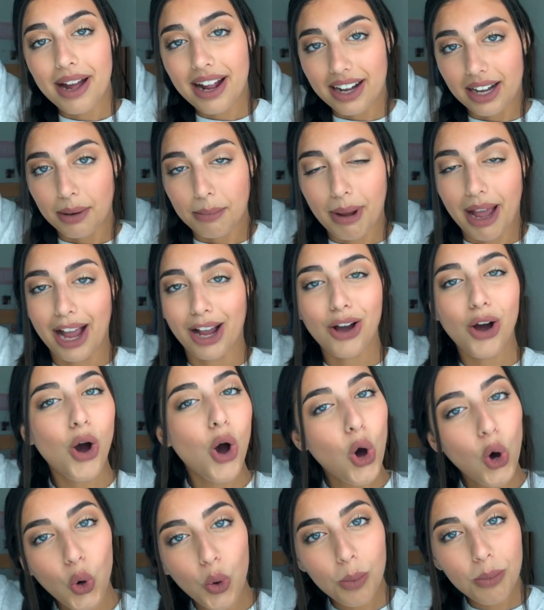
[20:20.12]
I'm heading back
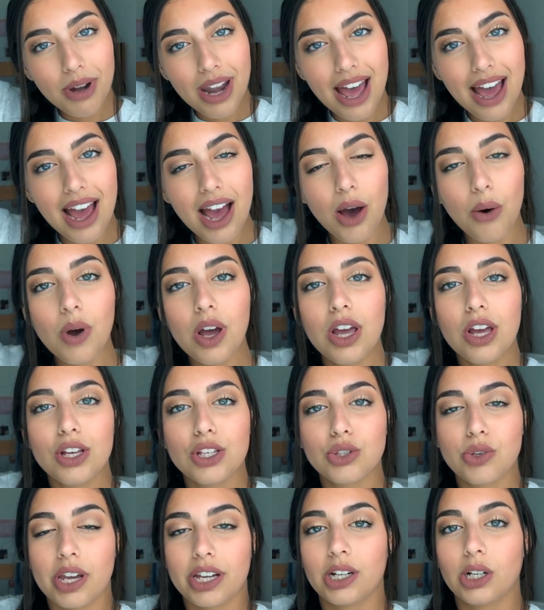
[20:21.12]
home now
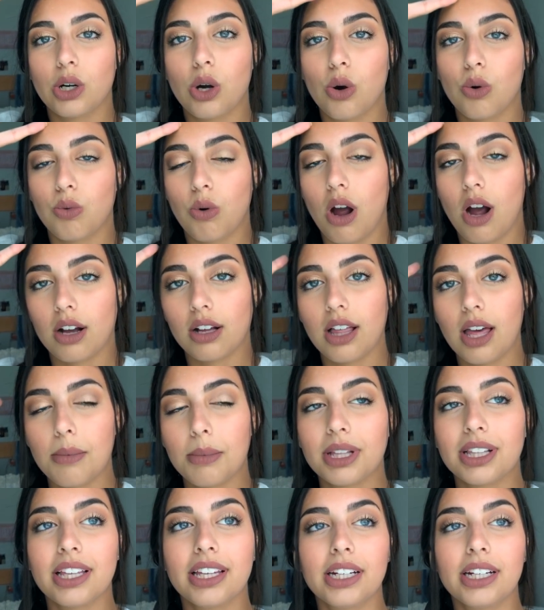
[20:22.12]
so I could go rock climbing